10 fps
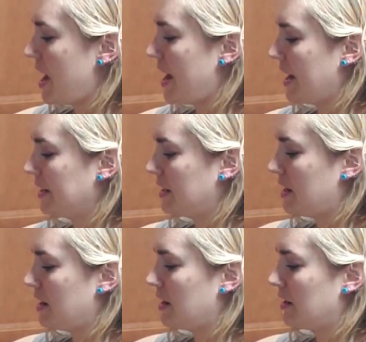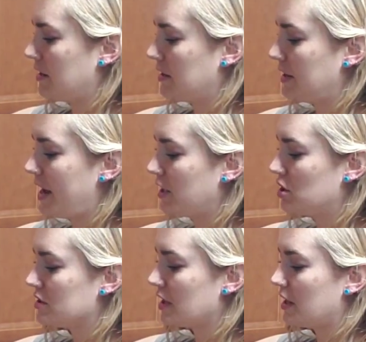And now you
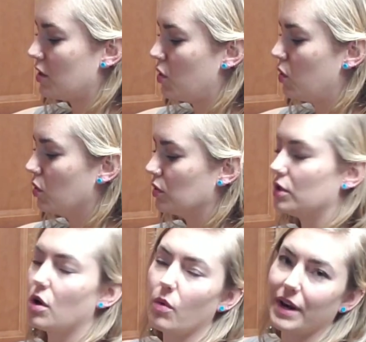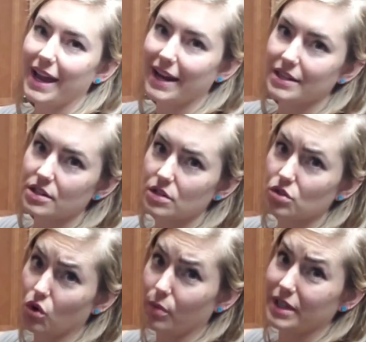just let it cool. You don't want to add it to the
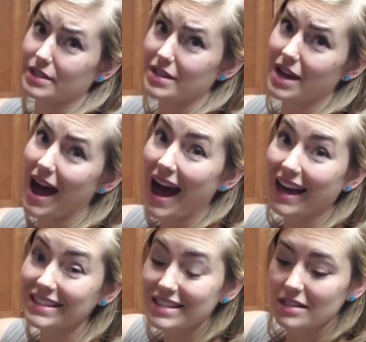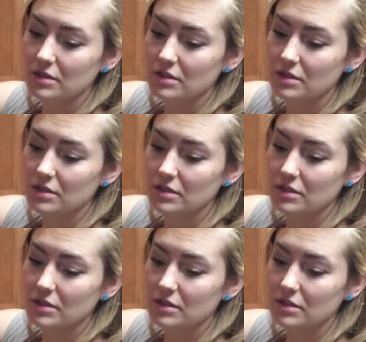SCOBYs hot,